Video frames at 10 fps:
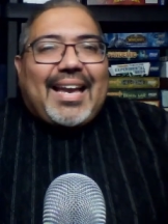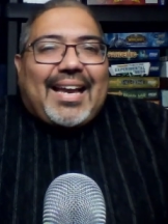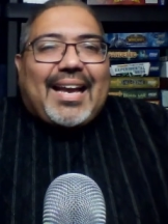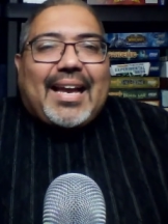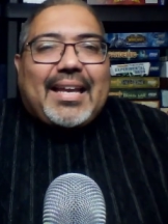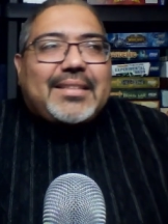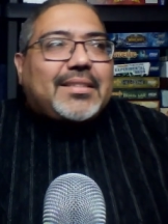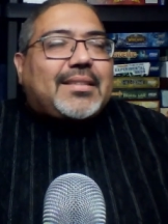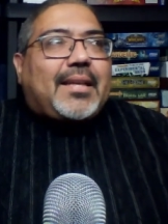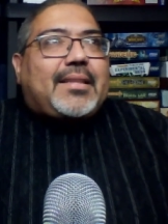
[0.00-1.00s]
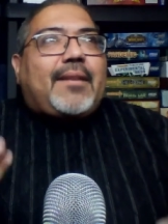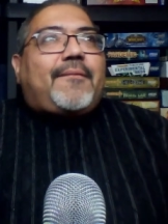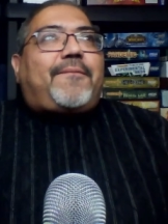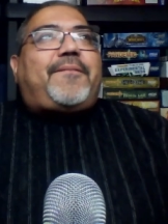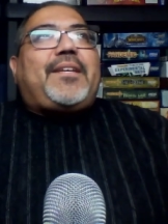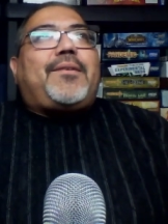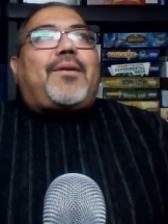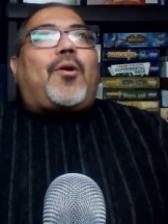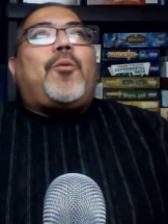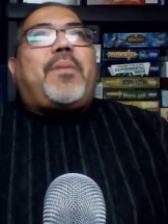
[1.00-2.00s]
it just it didn't feel
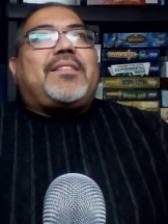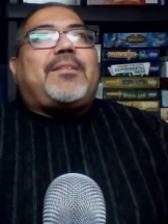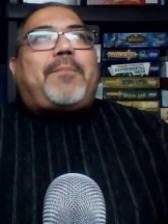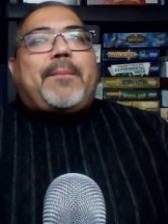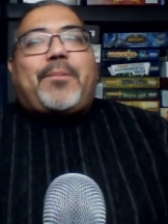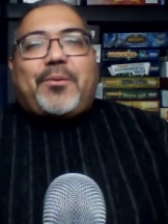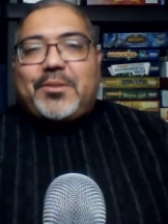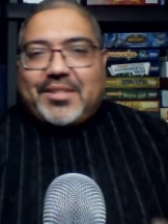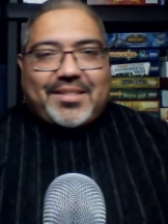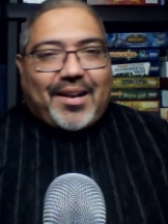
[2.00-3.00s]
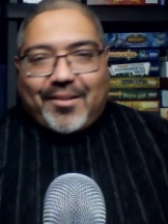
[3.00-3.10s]
open to people who just oh,